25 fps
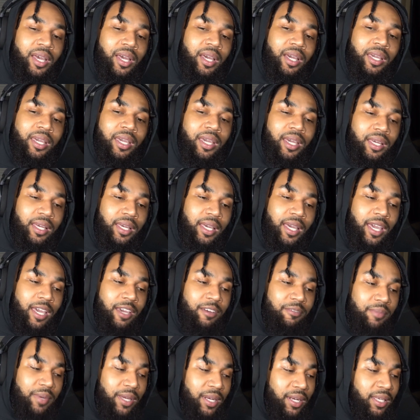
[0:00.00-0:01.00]
getting gave
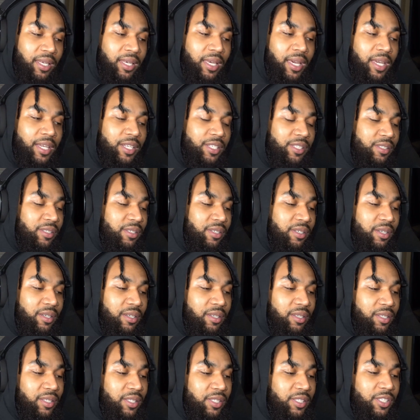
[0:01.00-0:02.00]
medication and all
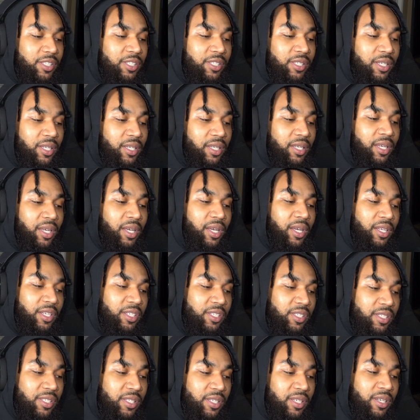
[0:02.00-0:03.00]
this shit,
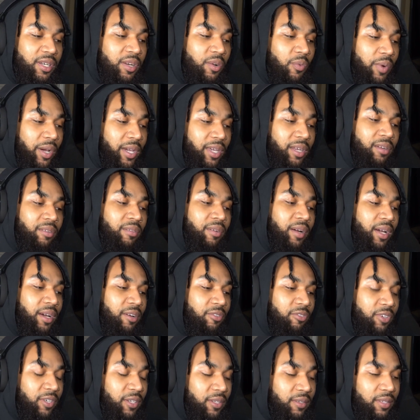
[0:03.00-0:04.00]
just sitting there waiting around
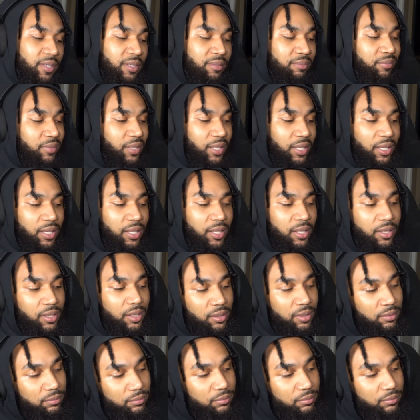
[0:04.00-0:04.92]
for them to, man.